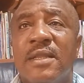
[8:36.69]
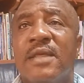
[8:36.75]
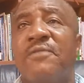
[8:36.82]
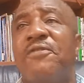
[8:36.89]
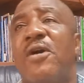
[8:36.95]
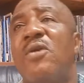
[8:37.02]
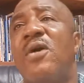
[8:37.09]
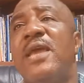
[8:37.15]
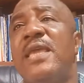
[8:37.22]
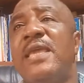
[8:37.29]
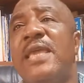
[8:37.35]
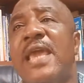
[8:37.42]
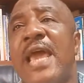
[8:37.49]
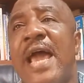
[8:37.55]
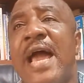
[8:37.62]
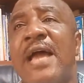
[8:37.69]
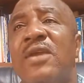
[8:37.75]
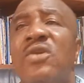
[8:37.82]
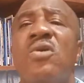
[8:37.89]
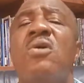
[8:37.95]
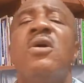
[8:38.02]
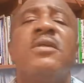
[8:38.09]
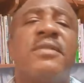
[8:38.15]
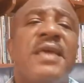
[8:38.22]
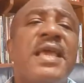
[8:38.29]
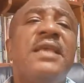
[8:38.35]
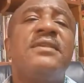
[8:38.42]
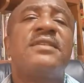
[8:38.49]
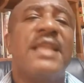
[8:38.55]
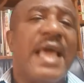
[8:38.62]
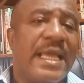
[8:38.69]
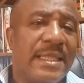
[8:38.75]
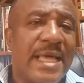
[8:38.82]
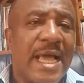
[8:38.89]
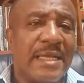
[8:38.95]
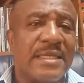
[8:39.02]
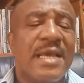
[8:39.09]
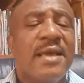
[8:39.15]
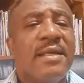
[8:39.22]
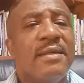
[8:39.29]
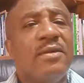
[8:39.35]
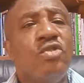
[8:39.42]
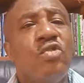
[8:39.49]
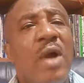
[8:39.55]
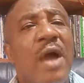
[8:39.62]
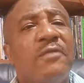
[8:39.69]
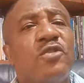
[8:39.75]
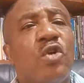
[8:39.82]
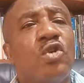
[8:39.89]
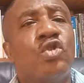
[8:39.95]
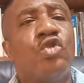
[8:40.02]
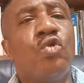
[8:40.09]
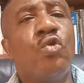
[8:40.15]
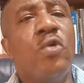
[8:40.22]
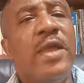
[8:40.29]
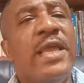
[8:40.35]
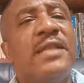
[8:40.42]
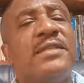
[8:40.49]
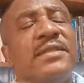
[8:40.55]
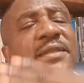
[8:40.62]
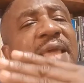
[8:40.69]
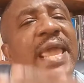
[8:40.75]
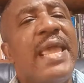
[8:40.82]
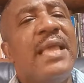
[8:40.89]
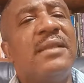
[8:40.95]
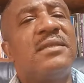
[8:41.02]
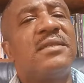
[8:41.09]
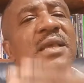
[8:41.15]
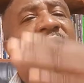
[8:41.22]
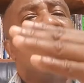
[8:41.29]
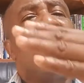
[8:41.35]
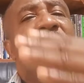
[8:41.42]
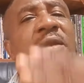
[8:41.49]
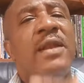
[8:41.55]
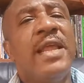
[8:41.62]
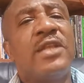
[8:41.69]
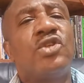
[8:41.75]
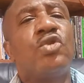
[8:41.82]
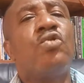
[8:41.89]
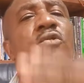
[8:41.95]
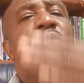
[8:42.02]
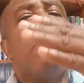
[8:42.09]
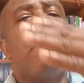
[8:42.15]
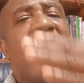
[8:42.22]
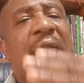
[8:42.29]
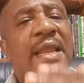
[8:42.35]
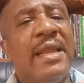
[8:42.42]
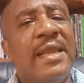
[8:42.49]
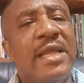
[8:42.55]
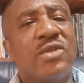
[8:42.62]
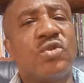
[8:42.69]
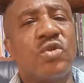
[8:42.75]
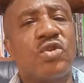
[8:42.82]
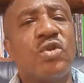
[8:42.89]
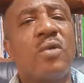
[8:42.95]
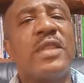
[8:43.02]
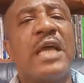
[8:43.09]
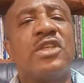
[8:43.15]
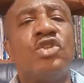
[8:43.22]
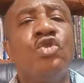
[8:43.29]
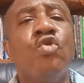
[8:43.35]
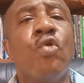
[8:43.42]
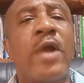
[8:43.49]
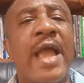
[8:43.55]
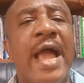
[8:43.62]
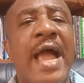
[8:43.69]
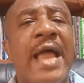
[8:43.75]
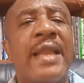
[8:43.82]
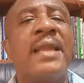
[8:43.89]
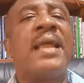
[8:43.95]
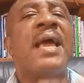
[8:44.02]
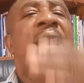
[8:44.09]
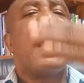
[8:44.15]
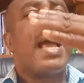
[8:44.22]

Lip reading: The following year, you know, things like that. You have to do it things little by little so that you can